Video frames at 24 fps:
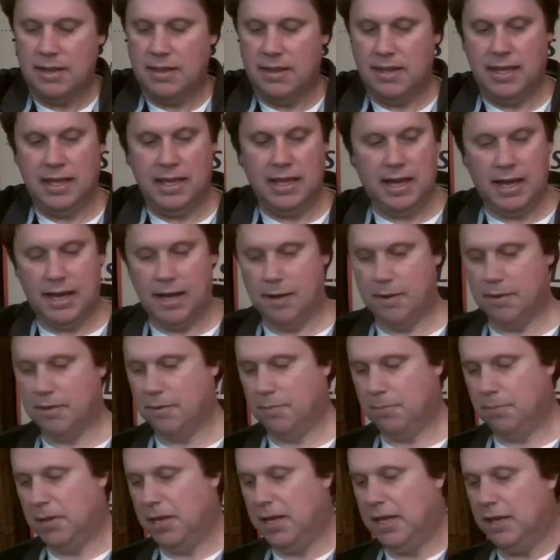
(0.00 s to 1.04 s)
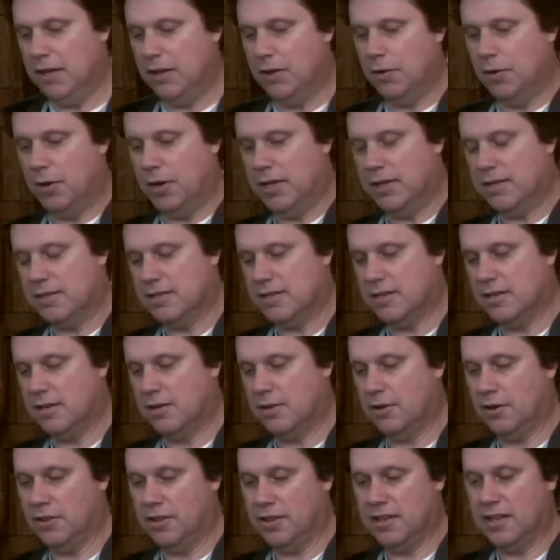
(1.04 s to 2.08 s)
B unit,
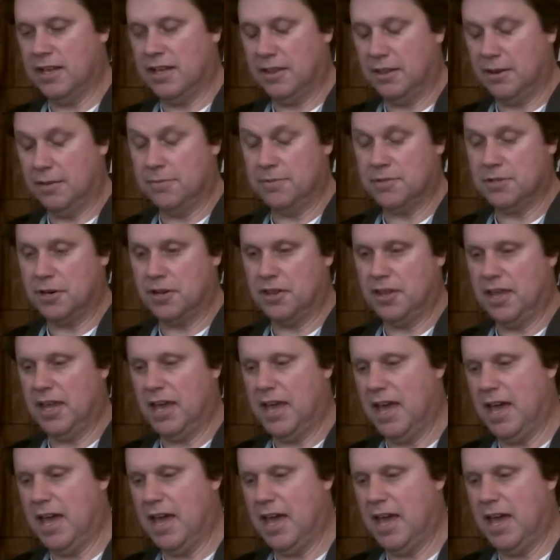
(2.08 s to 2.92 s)
or the